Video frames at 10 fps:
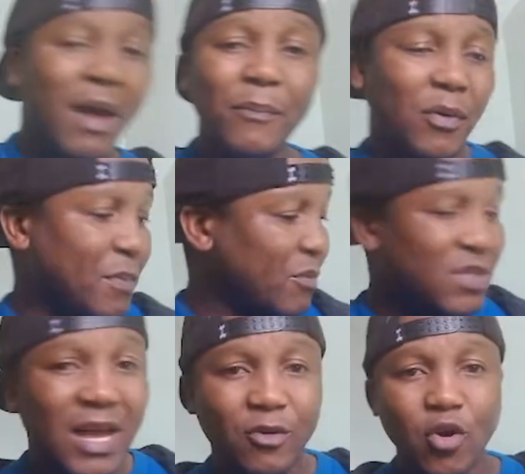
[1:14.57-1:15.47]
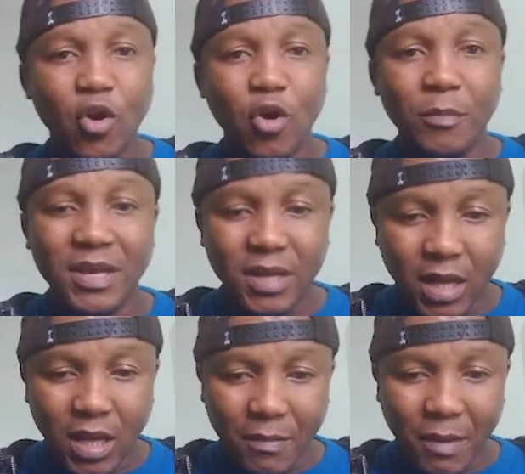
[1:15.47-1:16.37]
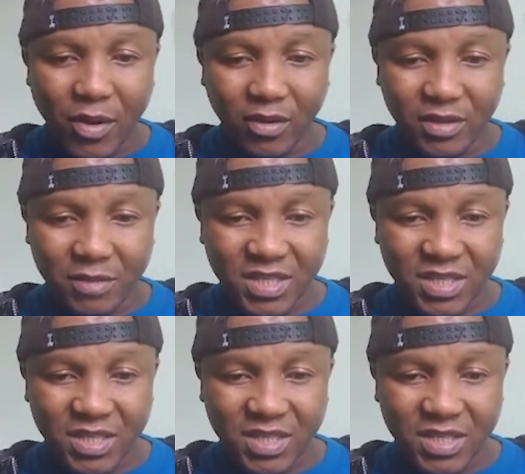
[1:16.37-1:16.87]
My apologies. People start to call me. My apologies.